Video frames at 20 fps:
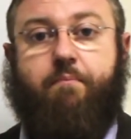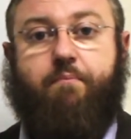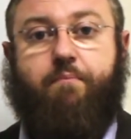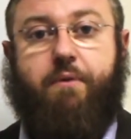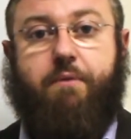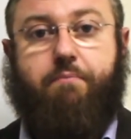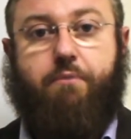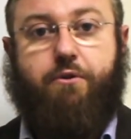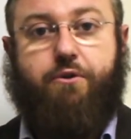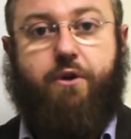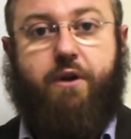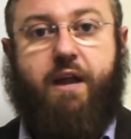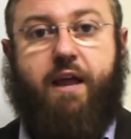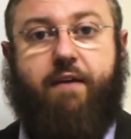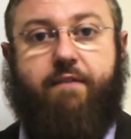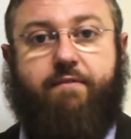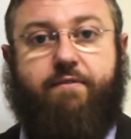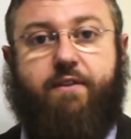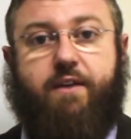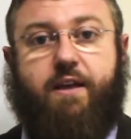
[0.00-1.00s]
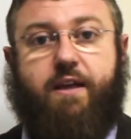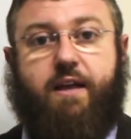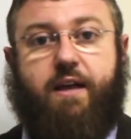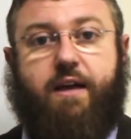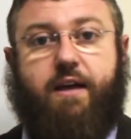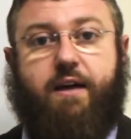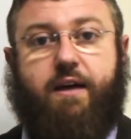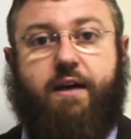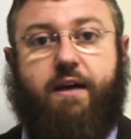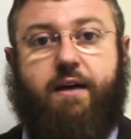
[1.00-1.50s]
people don't have
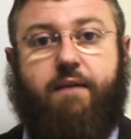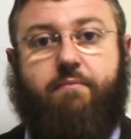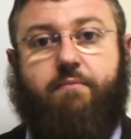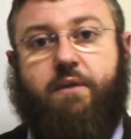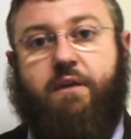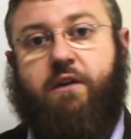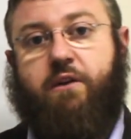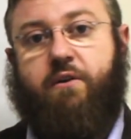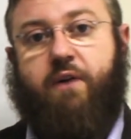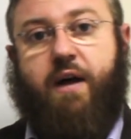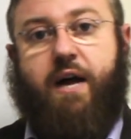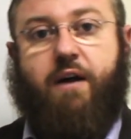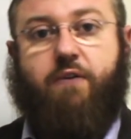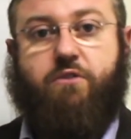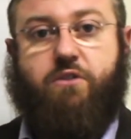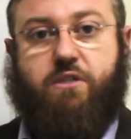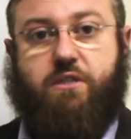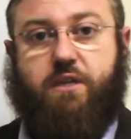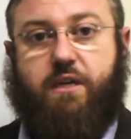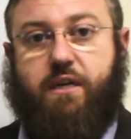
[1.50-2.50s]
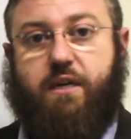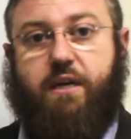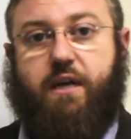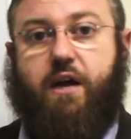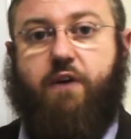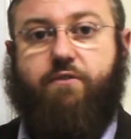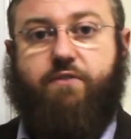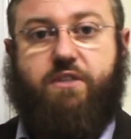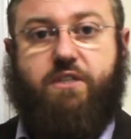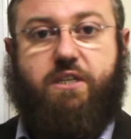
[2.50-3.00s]

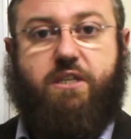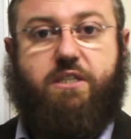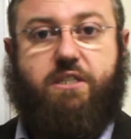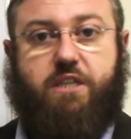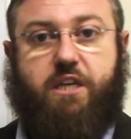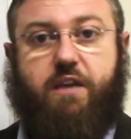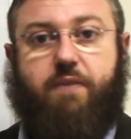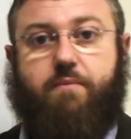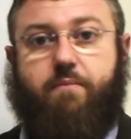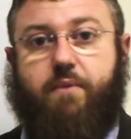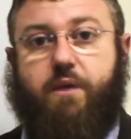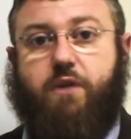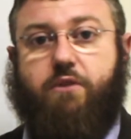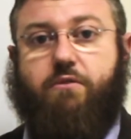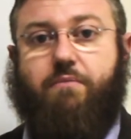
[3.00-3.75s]
overseas team